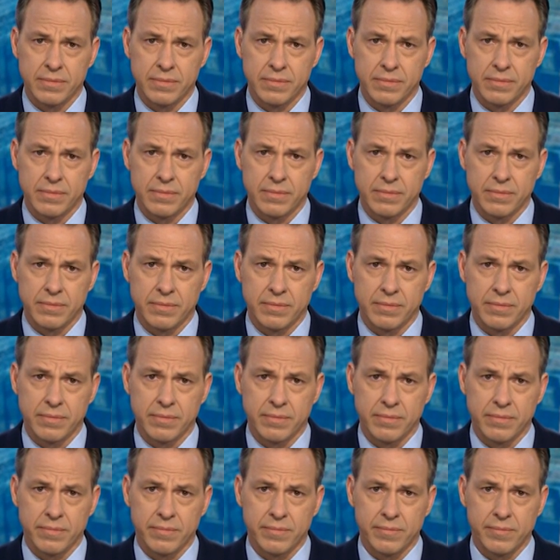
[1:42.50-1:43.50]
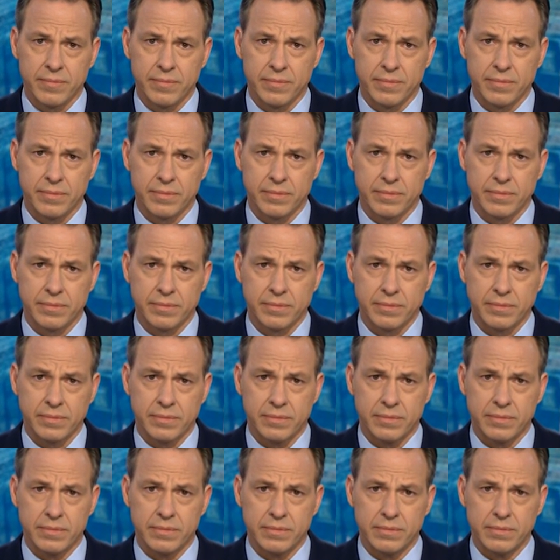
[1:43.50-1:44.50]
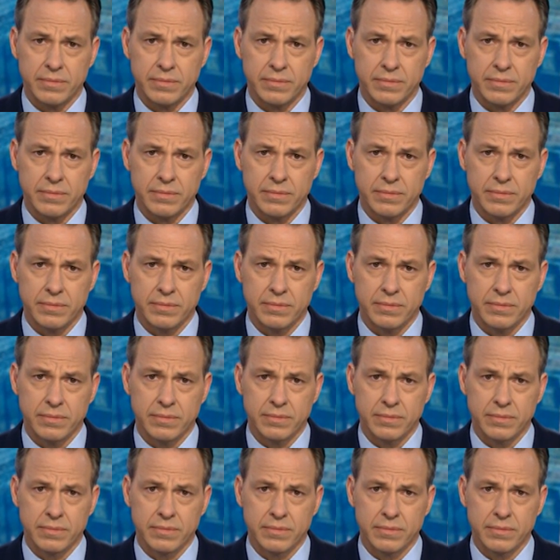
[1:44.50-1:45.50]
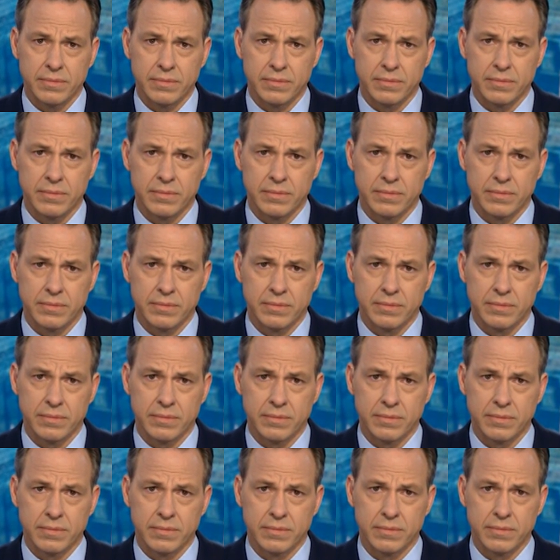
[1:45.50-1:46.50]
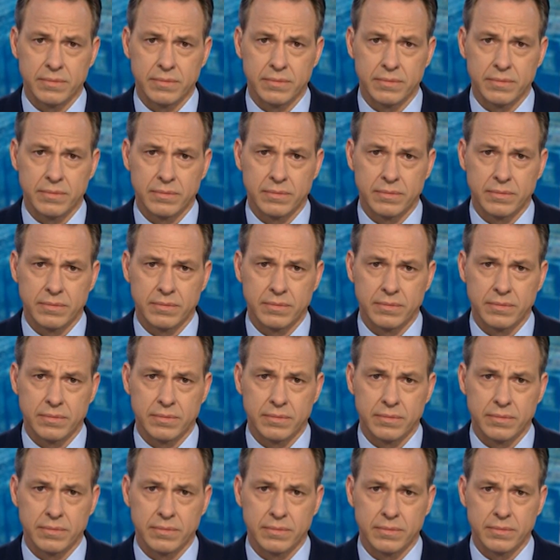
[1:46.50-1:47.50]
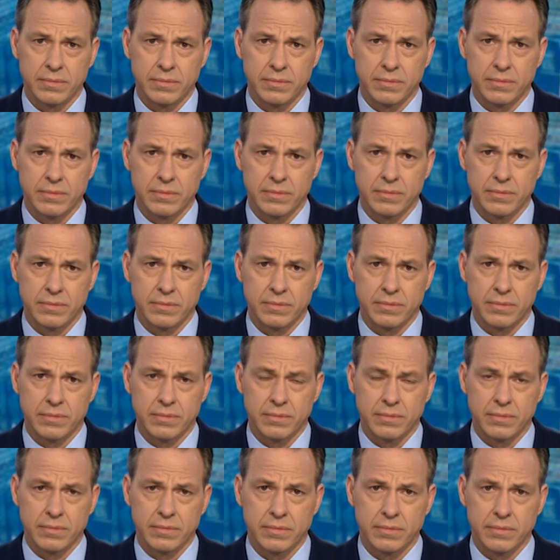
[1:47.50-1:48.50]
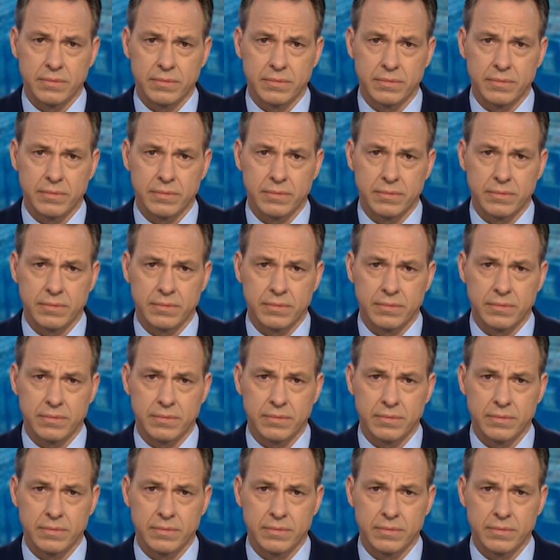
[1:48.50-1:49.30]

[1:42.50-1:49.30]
(silent)